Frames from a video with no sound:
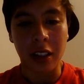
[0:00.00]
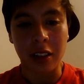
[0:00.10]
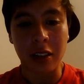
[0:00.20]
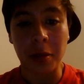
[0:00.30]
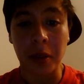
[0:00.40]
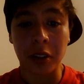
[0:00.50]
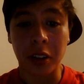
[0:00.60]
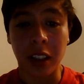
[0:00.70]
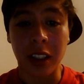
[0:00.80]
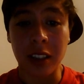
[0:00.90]
it
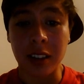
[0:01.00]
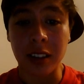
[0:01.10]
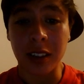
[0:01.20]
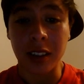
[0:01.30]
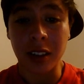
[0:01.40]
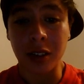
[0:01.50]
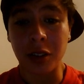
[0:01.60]
specializes in